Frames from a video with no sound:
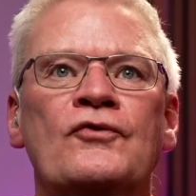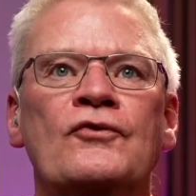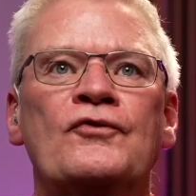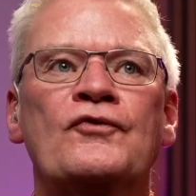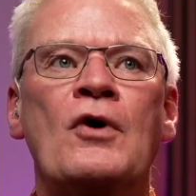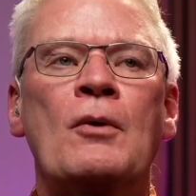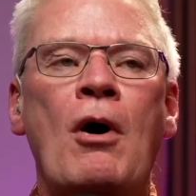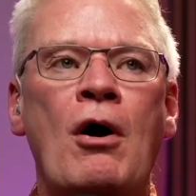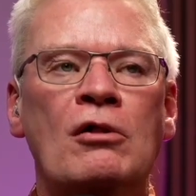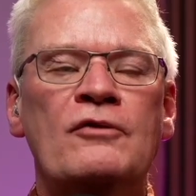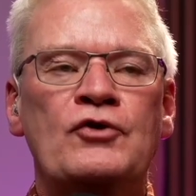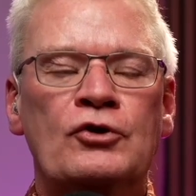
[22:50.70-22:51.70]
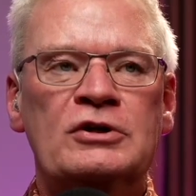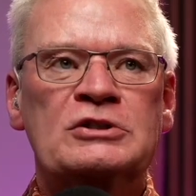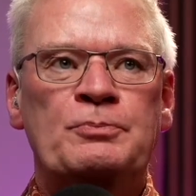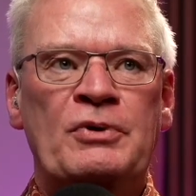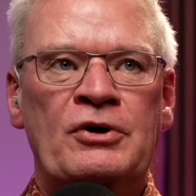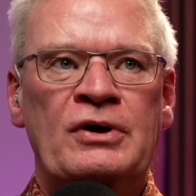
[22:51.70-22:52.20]
From all of your
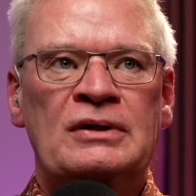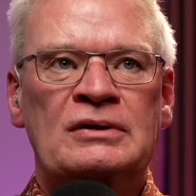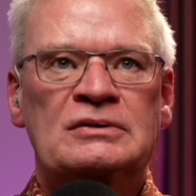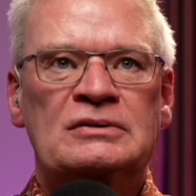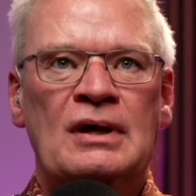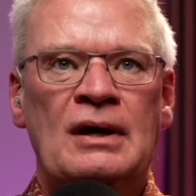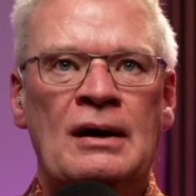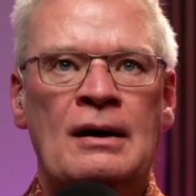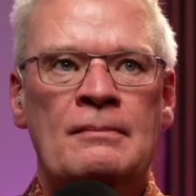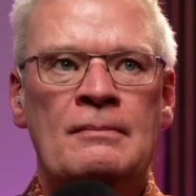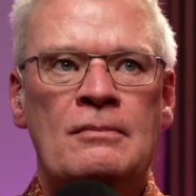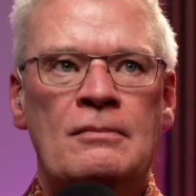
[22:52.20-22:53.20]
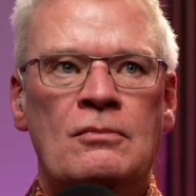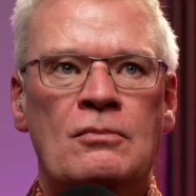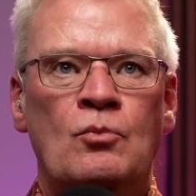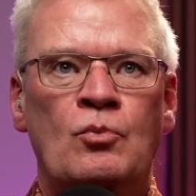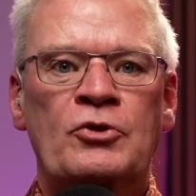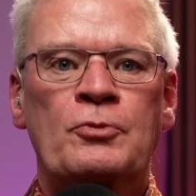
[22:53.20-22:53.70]
experience
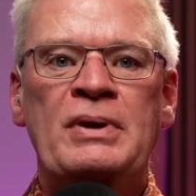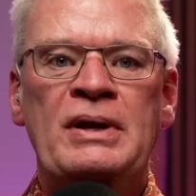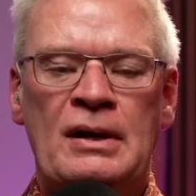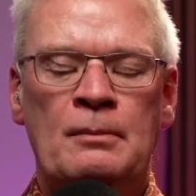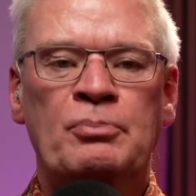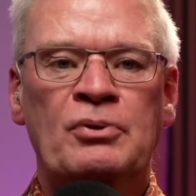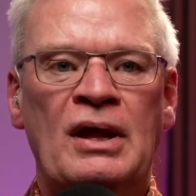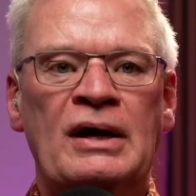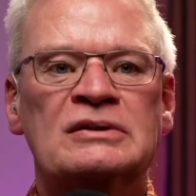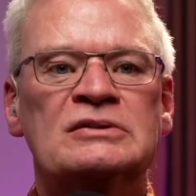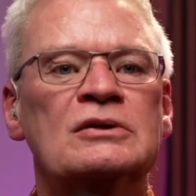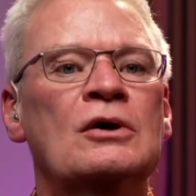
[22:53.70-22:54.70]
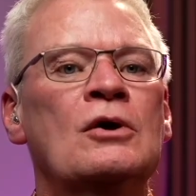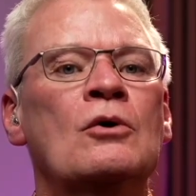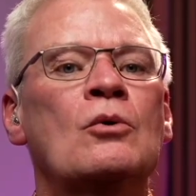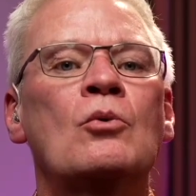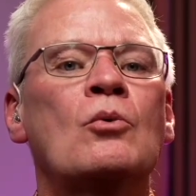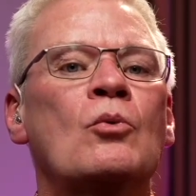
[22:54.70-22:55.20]
with PM Plus,
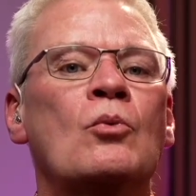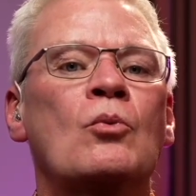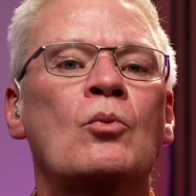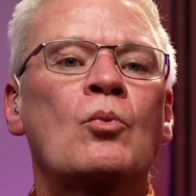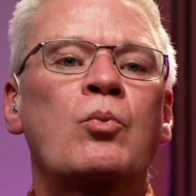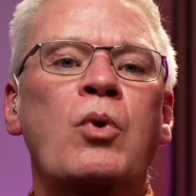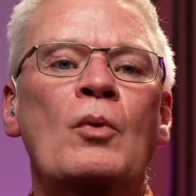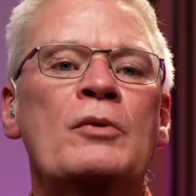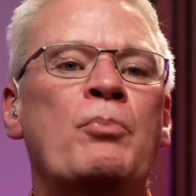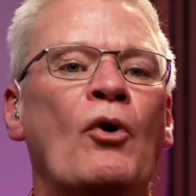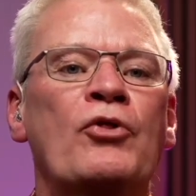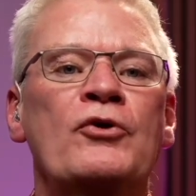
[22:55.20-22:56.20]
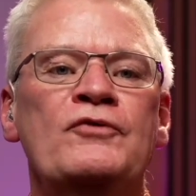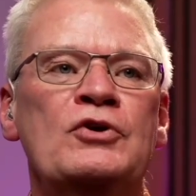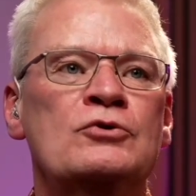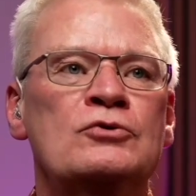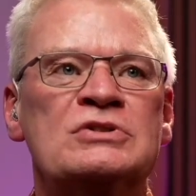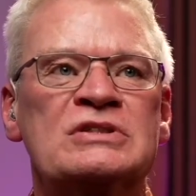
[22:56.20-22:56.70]
what would both of
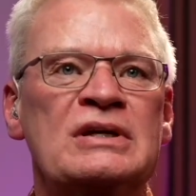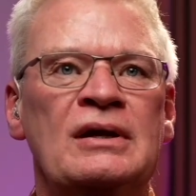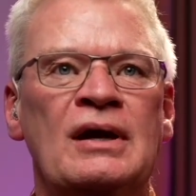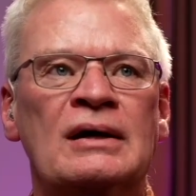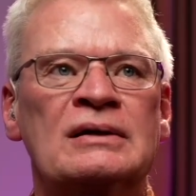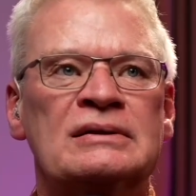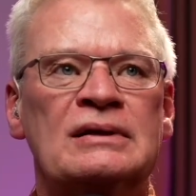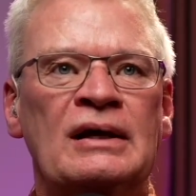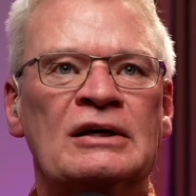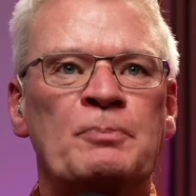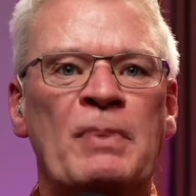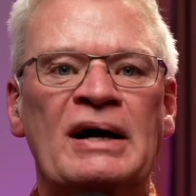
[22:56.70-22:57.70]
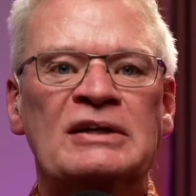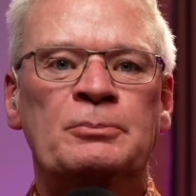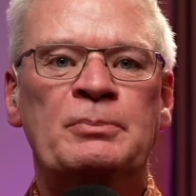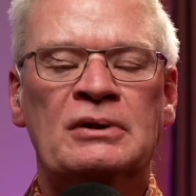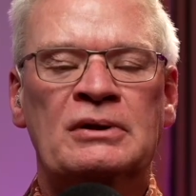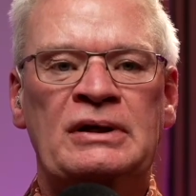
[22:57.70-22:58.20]
you see as
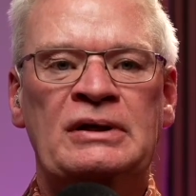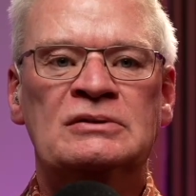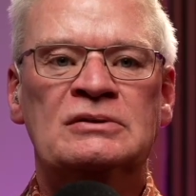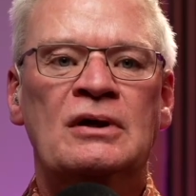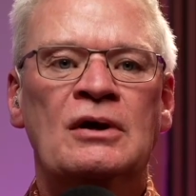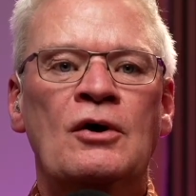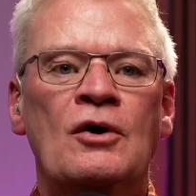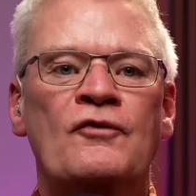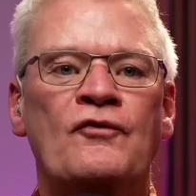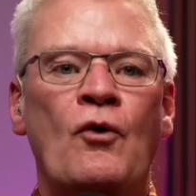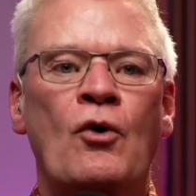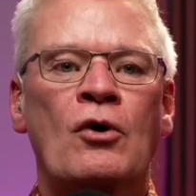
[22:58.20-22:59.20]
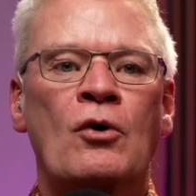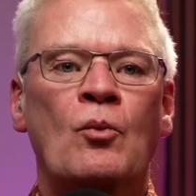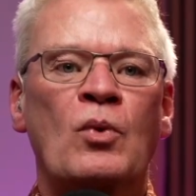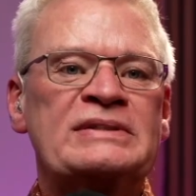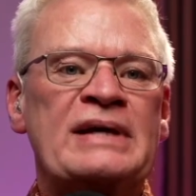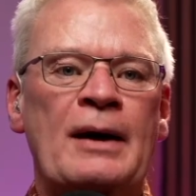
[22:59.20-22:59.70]
possibilities for
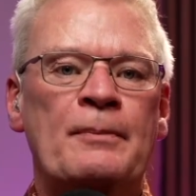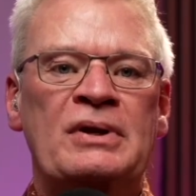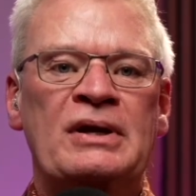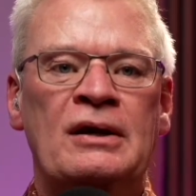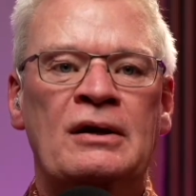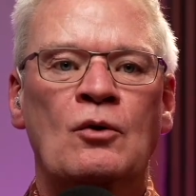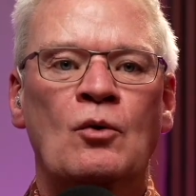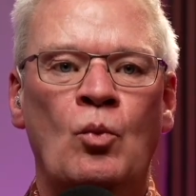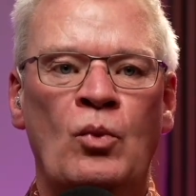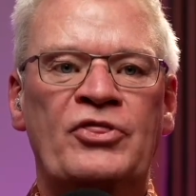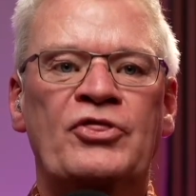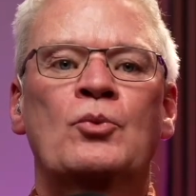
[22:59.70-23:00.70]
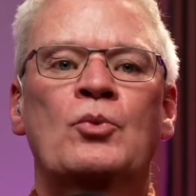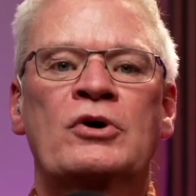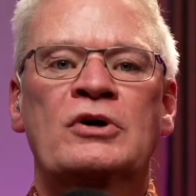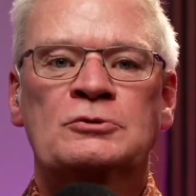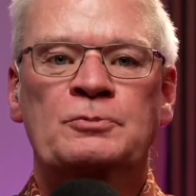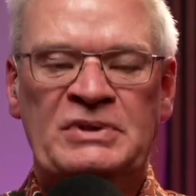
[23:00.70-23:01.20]
what's happening with the work
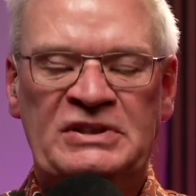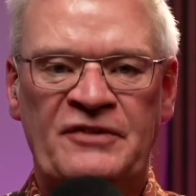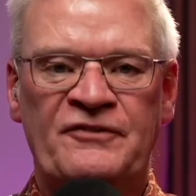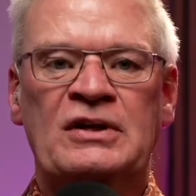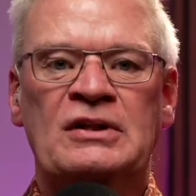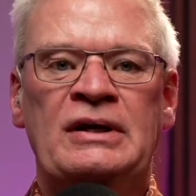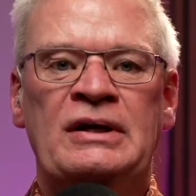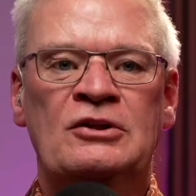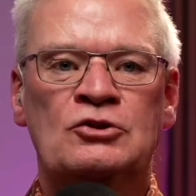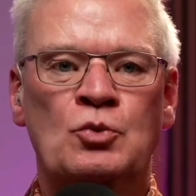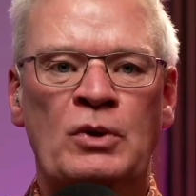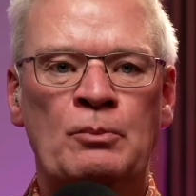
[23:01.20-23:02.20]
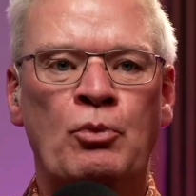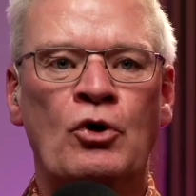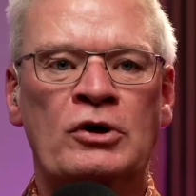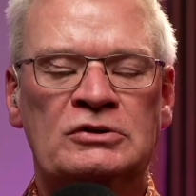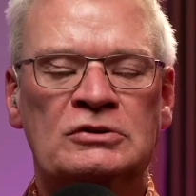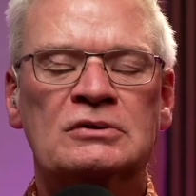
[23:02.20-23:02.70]
specifically in the Twin Ports?